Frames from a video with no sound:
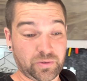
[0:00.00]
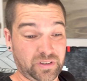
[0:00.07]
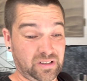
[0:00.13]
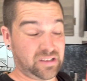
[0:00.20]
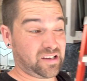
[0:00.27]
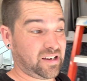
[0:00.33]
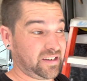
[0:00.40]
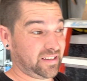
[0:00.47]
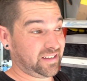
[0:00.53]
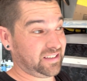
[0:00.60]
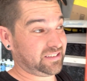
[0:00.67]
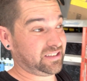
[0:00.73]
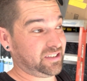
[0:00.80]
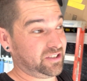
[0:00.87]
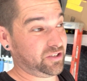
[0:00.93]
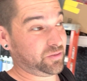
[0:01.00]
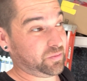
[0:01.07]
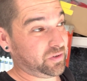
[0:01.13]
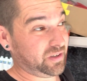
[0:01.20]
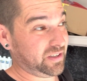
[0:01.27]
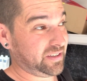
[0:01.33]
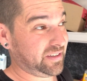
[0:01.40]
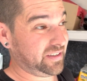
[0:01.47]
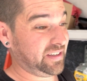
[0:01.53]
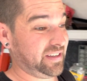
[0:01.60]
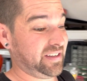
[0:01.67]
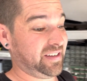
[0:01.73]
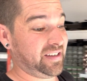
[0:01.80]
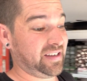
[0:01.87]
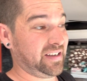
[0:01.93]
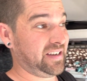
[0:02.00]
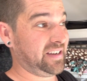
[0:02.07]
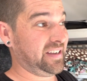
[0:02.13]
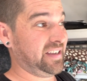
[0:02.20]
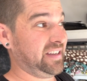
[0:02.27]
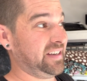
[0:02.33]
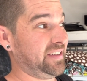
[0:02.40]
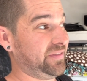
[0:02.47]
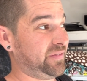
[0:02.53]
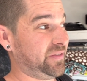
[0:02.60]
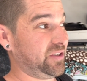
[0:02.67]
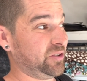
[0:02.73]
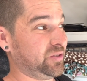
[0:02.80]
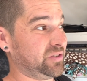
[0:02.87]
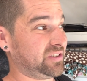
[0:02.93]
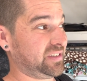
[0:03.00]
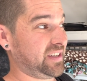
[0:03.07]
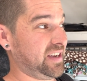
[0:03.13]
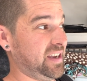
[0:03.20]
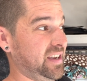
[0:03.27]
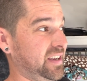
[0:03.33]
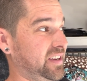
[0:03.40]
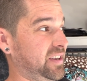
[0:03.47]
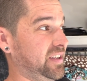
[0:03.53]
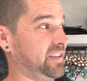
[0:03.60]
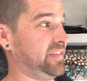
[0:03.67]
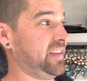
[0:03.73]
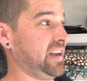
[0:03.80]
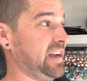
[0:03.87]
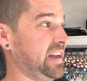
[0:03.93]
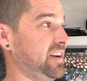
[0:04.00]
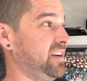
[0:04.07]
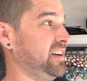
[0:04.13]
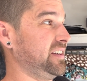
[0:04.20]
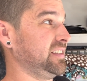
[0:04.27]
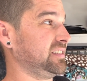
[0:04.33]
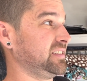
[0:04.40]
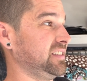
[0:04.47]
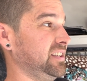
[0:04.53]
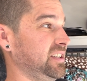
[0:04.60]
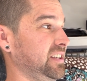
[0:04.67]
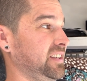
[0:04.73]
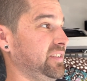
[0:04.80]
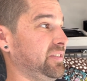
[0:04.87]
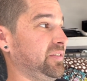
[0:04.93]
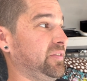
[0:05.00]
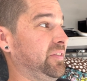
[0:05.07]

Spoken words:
o'clock, and I tell you what, it feels like that, honestly,